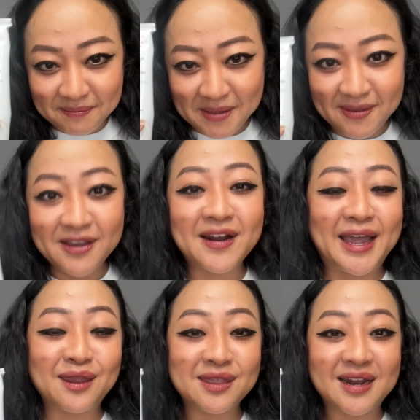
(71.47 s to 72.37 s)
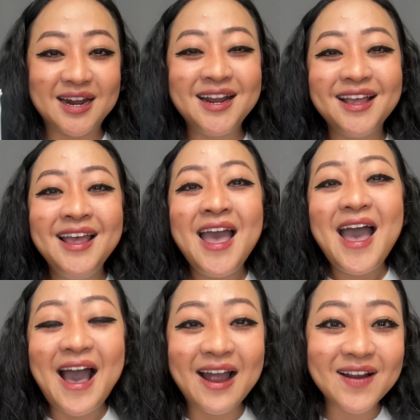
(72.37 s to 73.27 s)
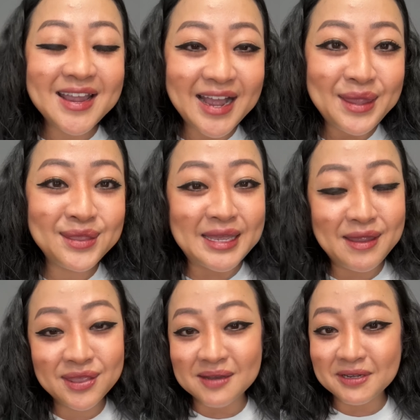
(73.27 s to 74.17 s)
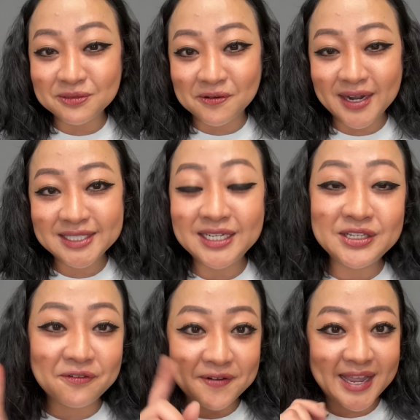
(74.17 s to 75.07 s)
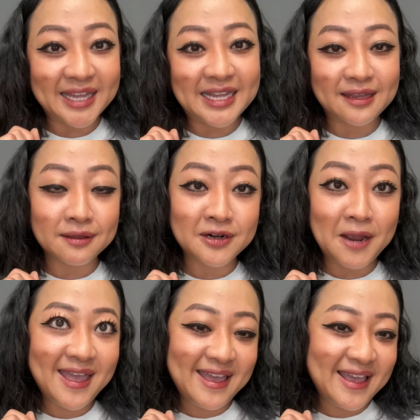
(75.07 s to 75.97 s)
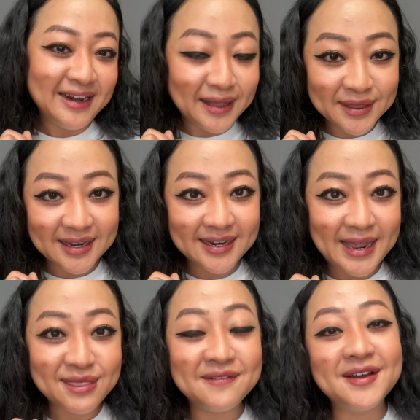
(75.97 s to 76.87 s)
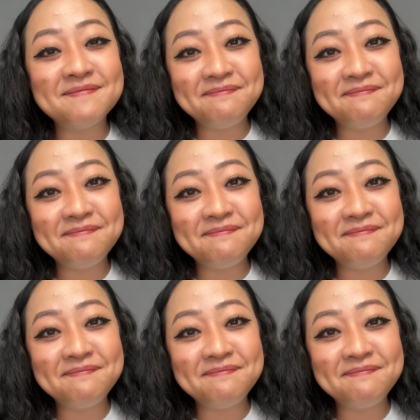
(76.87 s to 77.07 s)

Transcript: may be your answer. All right guys, thank you so much for watching. Don't forget to like, subscribe, and I'll see you in the next one.